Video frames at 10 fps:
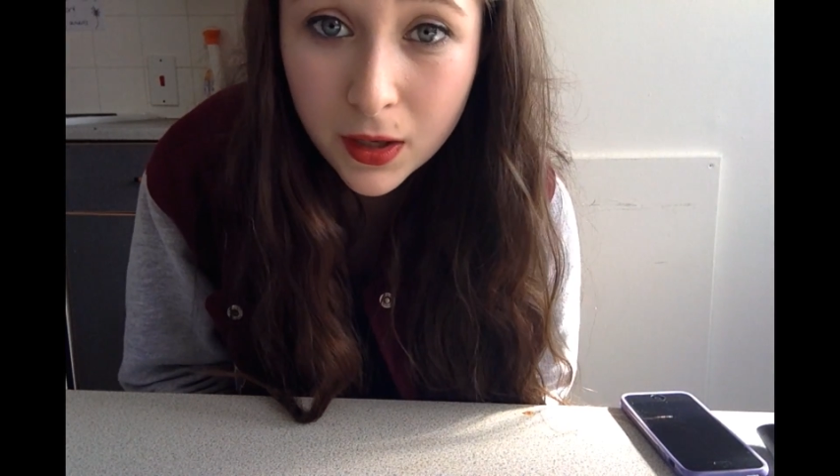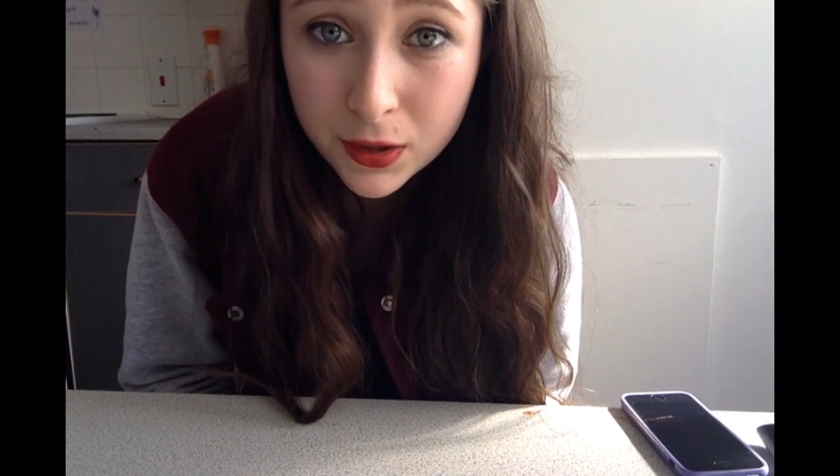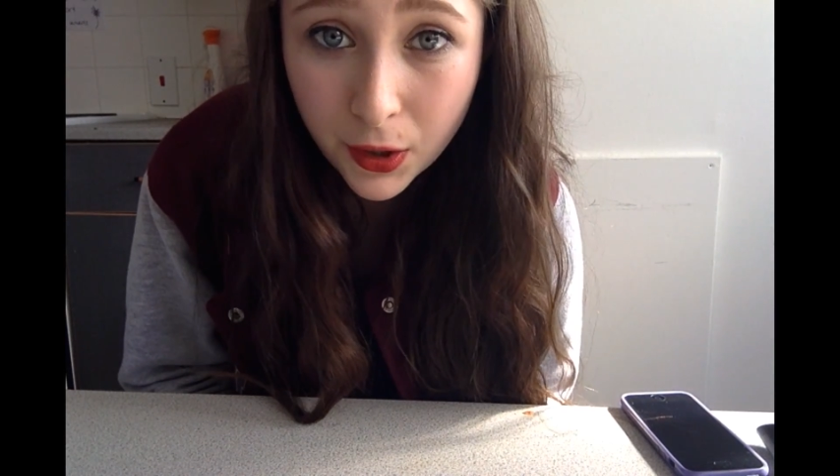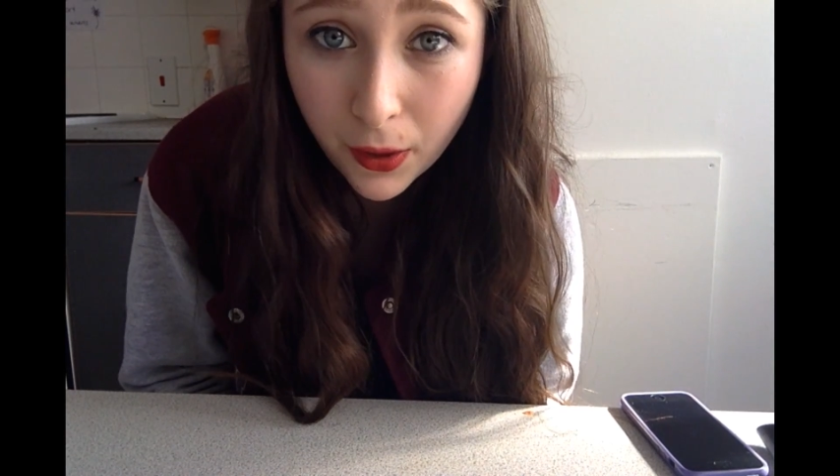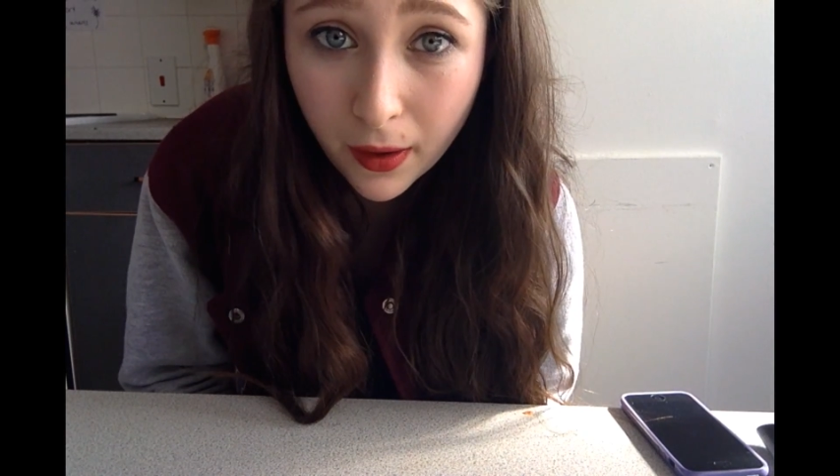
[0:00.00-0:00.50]

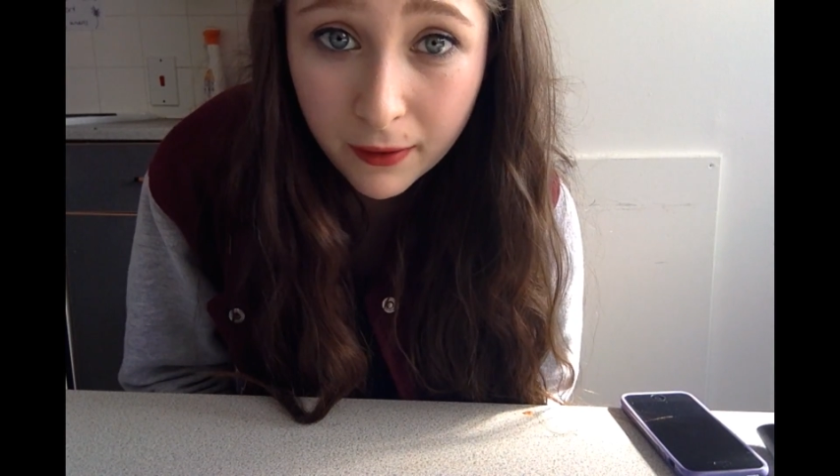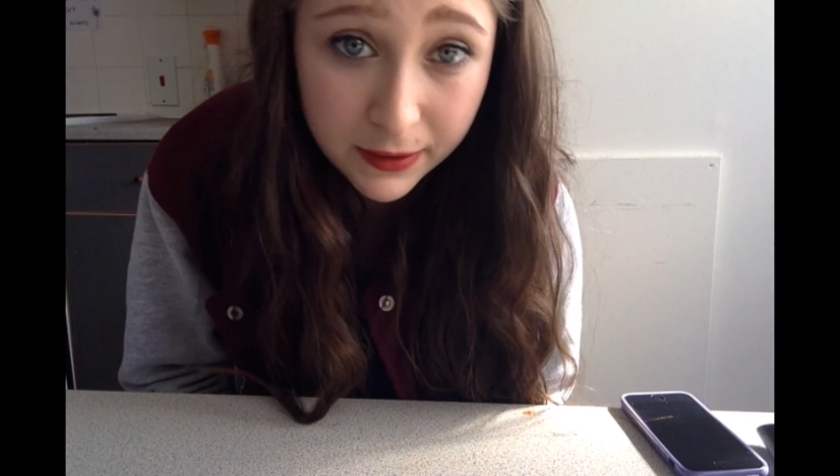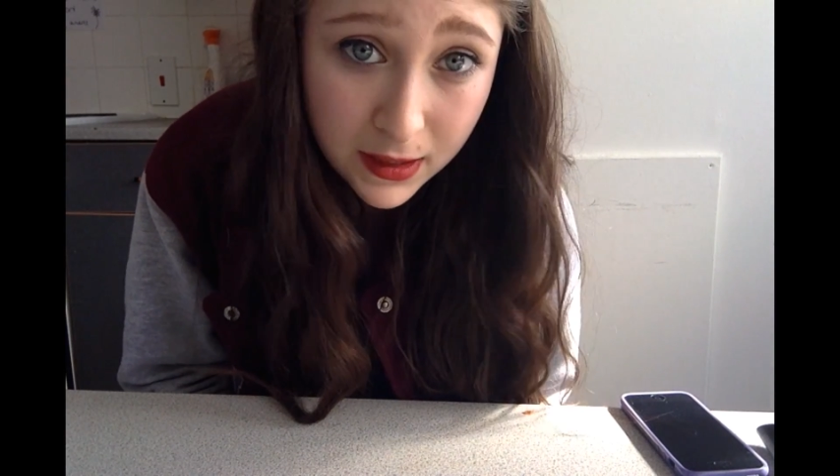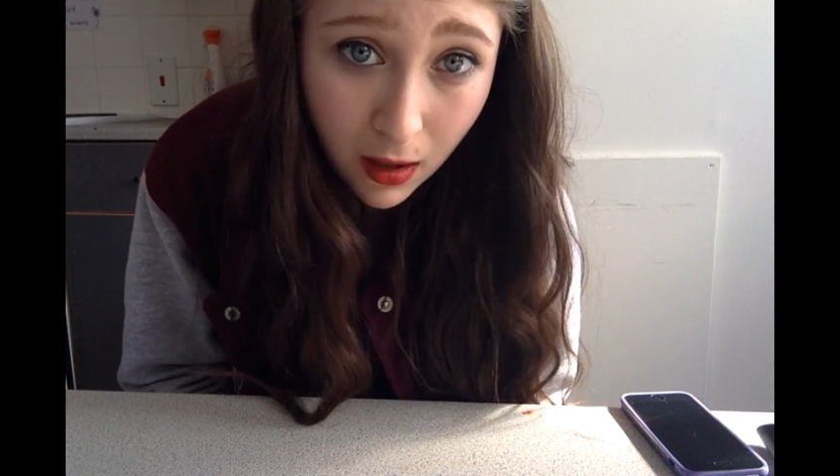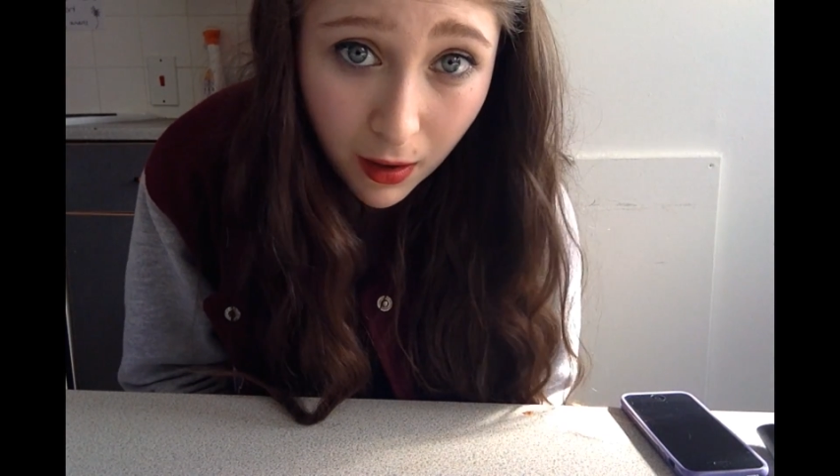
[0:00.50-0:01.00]
So I've
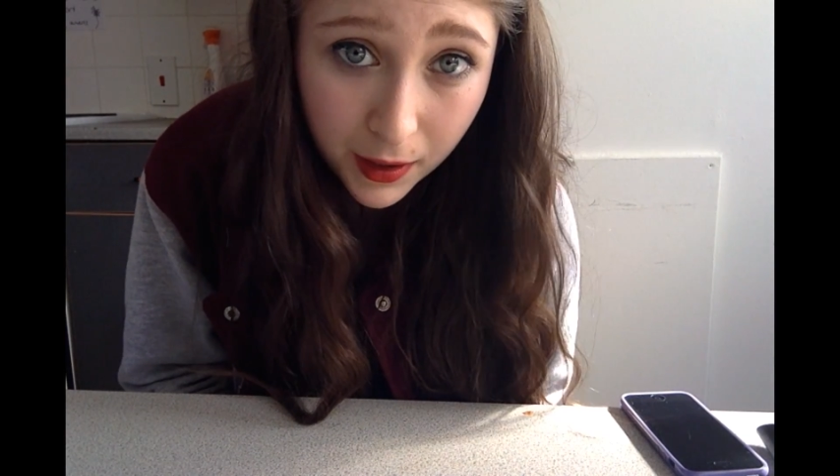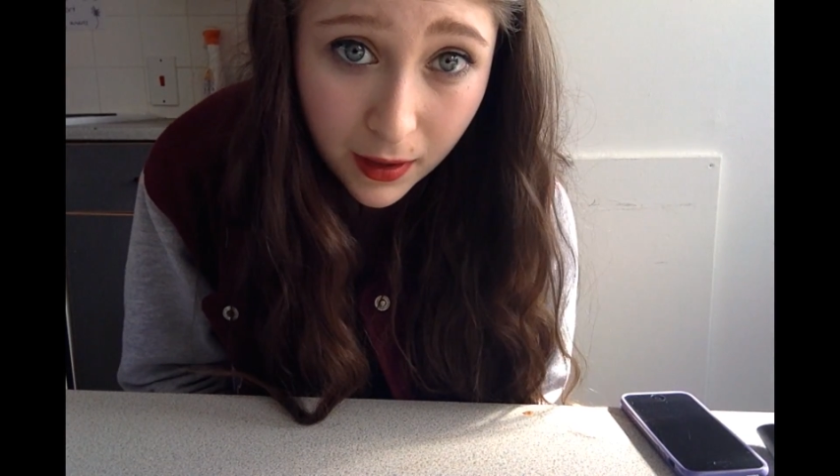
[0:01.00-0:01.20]
discarded